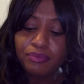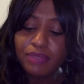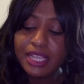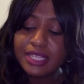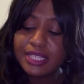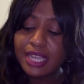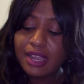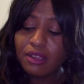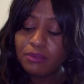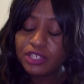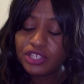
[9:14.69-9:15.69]
And
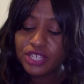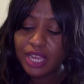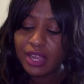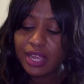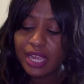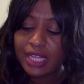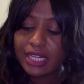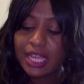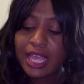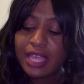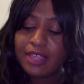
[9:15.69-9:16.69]
Sierra was sharing
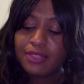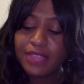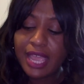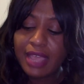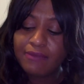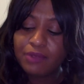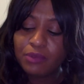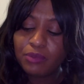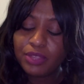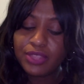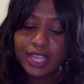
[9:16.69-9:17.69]
that from
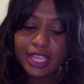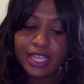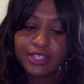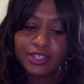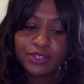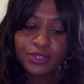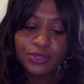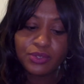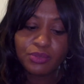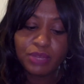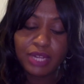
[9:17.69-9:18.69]
what they can
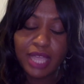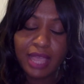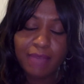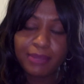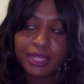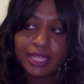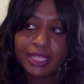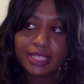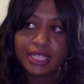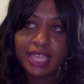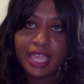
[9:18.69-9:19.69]
deduce, what happened
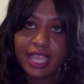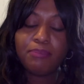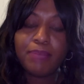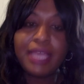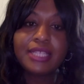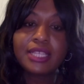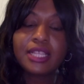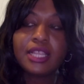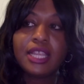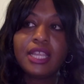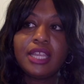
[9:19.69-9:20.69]
is that
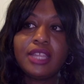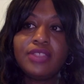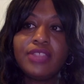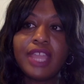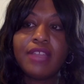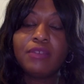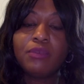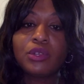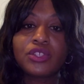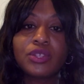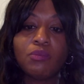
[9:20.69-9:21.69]
basically there
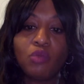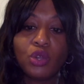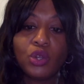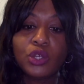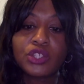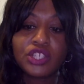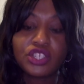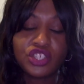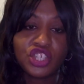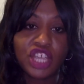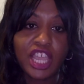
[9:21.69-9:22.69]
were some words
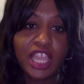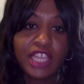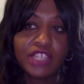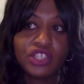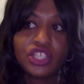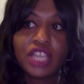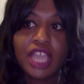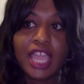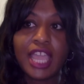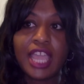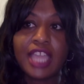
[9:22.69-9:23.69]
exchanged
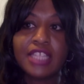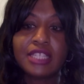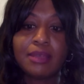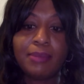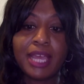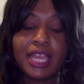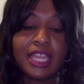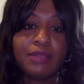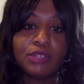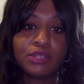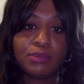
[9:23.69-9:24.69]
and somebody,
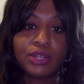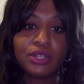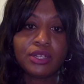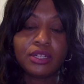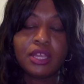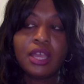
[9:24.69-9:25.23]
he was murdered.